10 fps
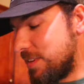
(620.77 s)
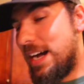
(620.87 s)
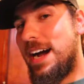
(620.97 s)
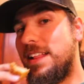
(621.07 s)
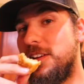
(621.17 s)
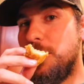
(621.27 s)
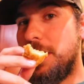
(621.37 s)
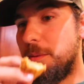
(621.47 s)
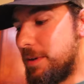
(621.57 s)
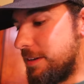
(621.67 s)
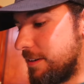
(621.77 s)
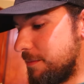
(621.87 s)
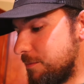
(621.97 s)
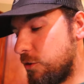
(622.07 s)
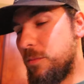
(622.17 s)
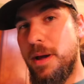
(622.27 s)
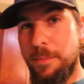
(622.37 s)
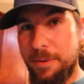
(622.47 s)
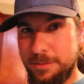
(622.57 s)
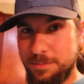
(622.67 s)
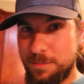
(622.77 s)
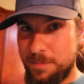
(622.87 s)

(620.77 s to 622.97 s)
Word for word: I highly recommend it. Remember,